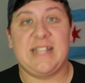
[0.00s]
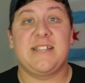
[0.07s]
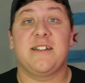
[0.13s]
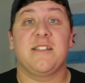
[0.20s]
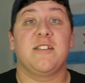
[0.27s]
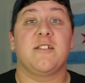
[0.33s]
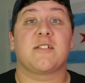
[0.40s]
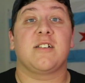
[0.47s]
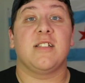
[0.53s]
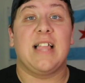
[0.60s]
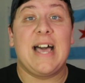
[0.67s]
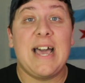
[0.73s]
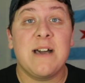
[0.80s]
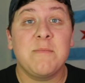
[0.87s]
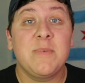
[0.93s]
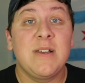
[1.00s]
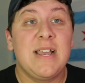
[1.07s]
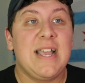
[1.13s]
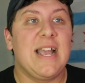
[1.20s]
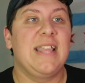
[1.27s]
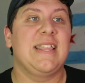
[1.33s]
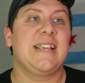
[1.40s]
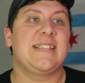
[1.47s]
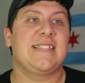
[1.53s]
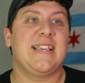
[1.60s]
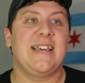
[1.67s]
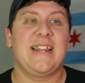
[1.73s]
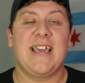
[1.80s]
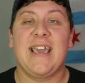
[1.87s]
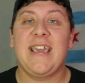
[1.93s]
They did a little collab, and they
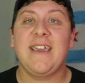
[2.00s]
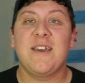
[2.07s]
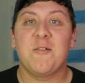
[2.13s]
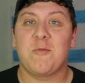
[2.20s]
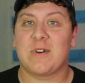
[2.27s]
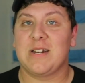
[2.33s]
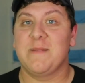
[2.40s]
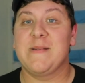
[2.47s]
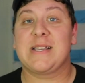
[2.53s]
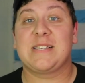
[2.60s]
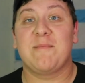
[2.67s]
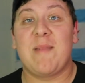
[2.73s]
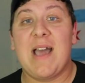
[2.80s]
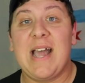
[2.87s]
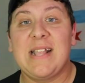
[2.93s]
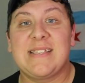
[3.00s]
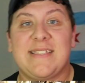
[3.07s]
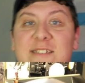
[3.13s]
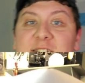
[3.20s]
said, hey, we're going to make some hats